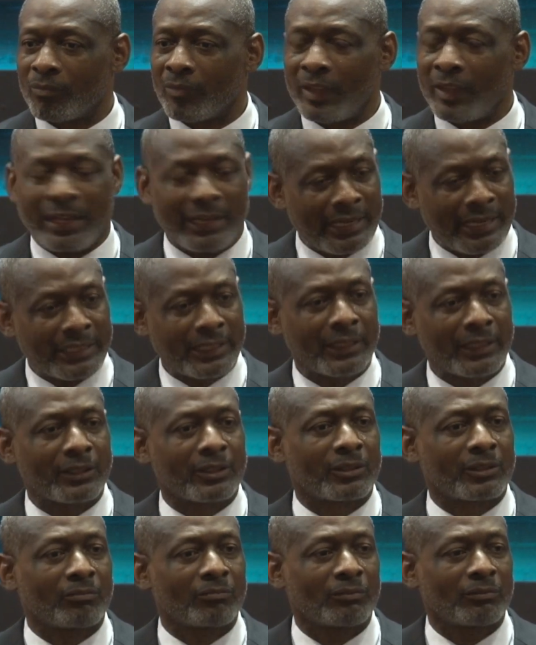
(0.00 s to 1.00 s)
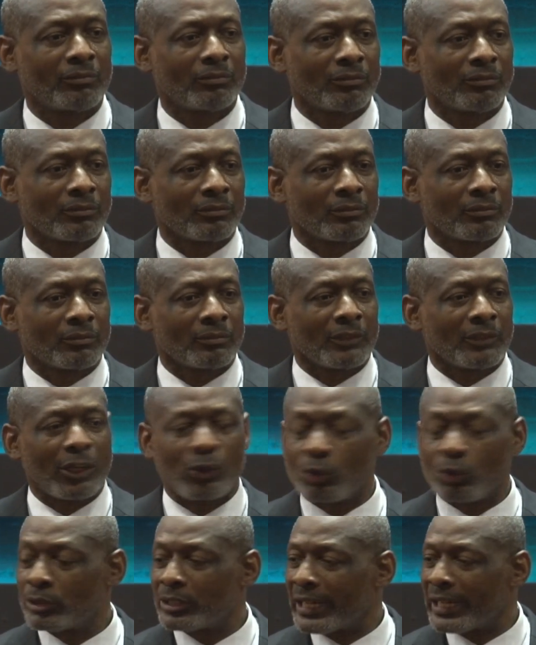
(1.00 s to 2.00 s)
and I need a
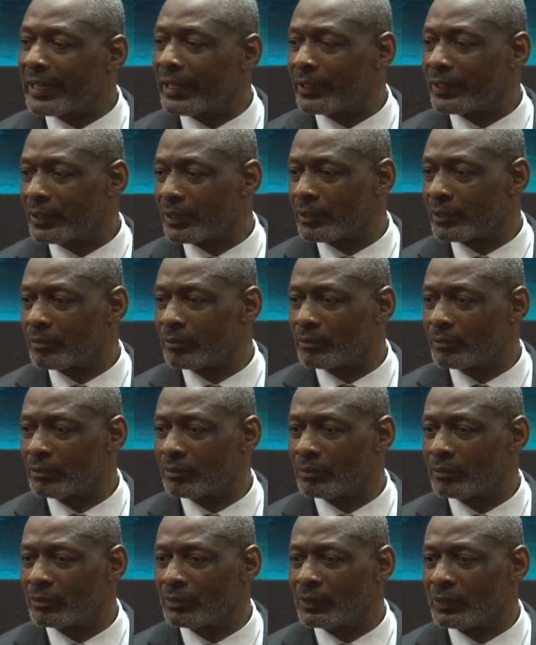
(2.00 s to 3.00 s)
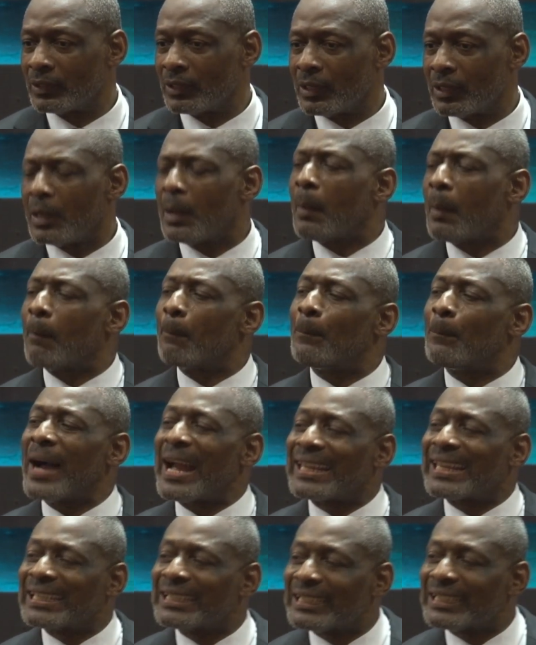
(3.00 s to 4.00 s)
good tenant.
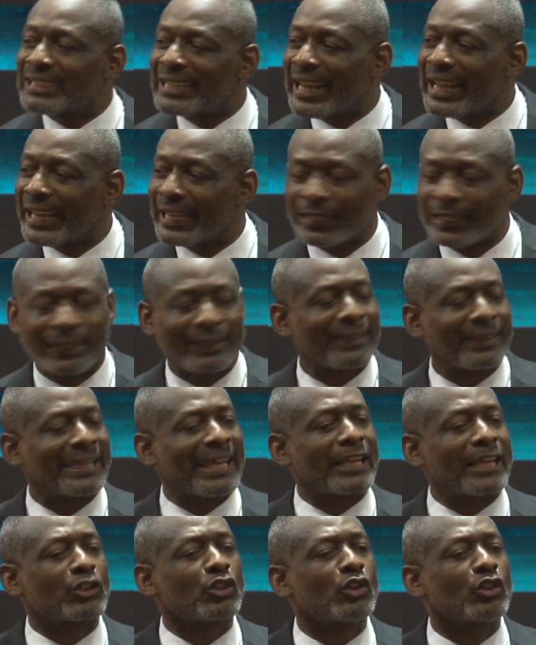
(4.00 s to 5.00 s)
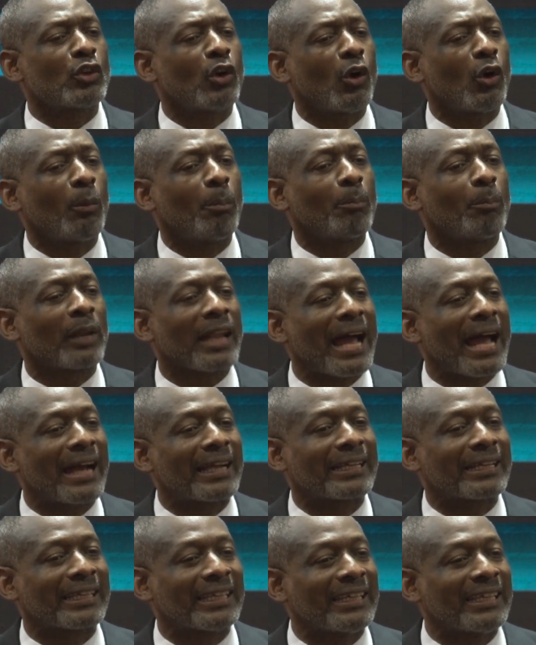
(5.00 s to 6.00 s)
Back in the day, there's no
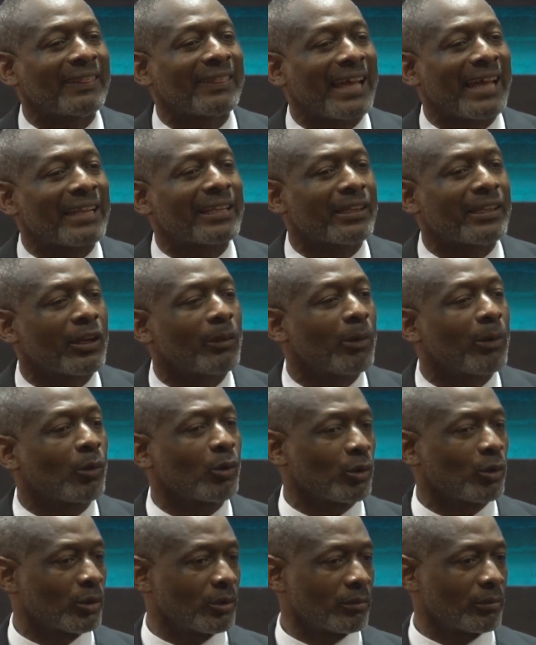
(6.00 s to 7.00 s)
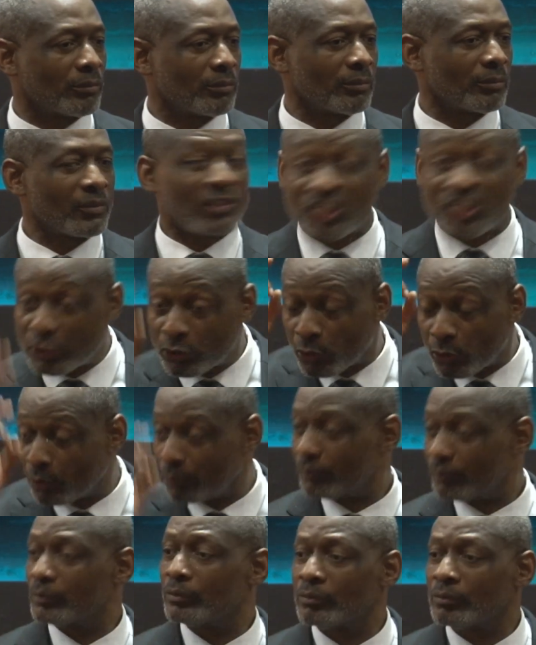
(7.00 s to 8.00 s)
black in that neighborhood. Zero.
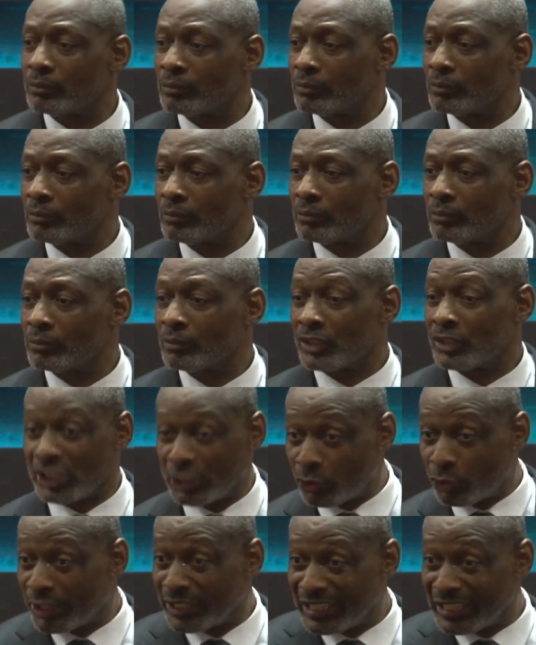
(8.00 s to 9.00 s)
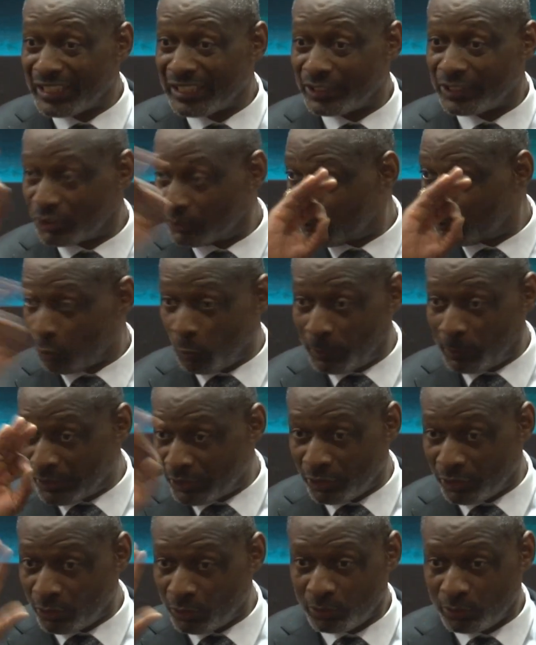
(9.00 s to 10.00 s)
Zero in English, proper
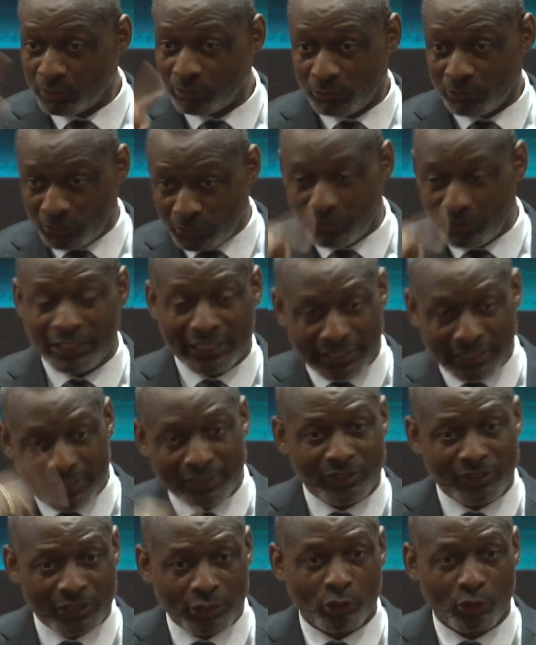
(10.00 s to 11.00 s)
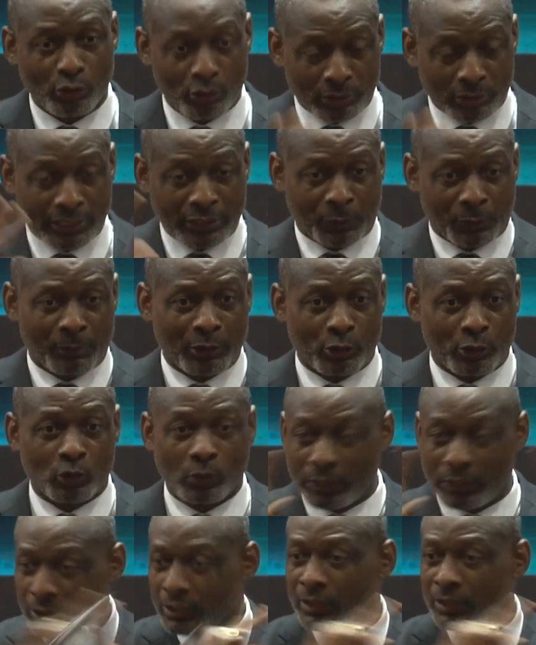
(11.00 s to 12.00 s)
zero. You know, the English zero, not the spiritual,
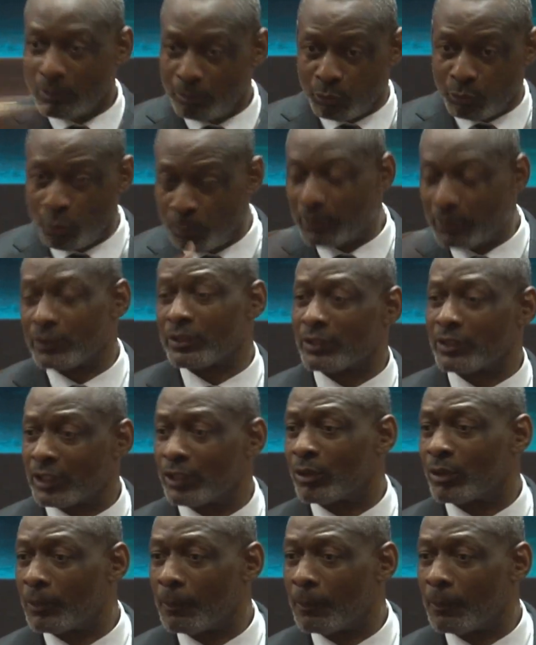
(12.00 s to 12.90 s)
proper zero.